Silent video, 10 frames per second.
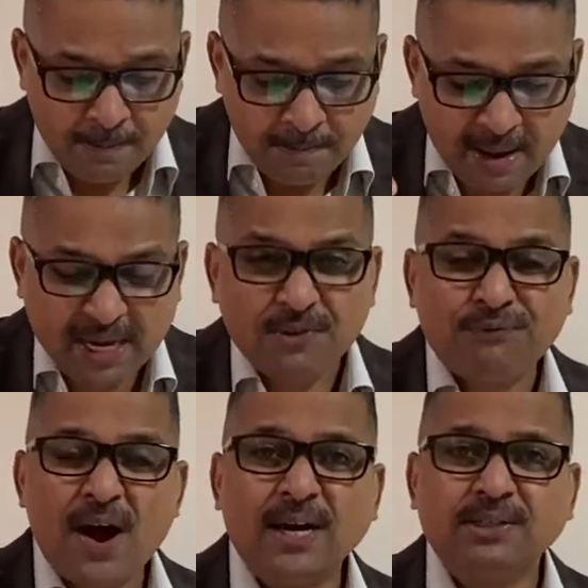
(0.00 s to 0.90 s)
making
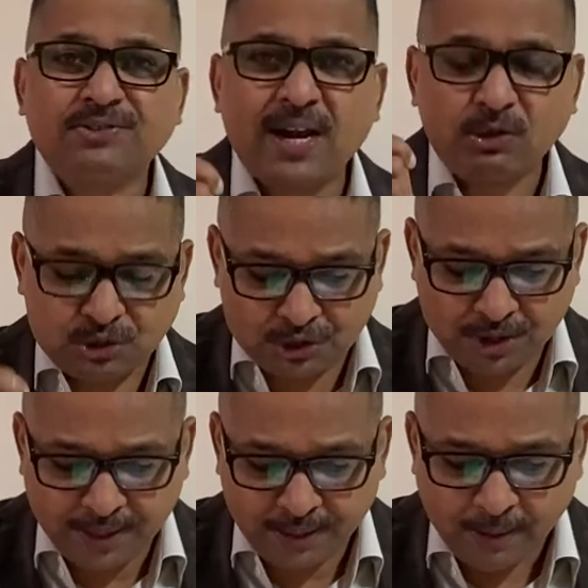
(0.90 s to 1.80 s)
fun, trying to
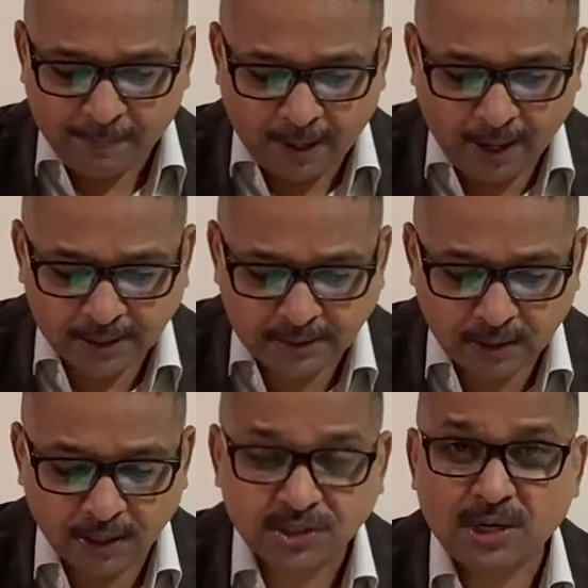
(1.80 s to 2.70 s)
stir and uh,
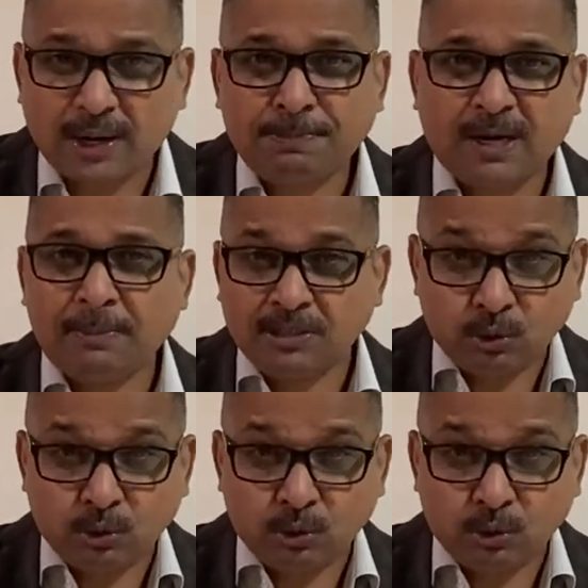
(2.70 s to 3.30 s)
uh, stir up troubles.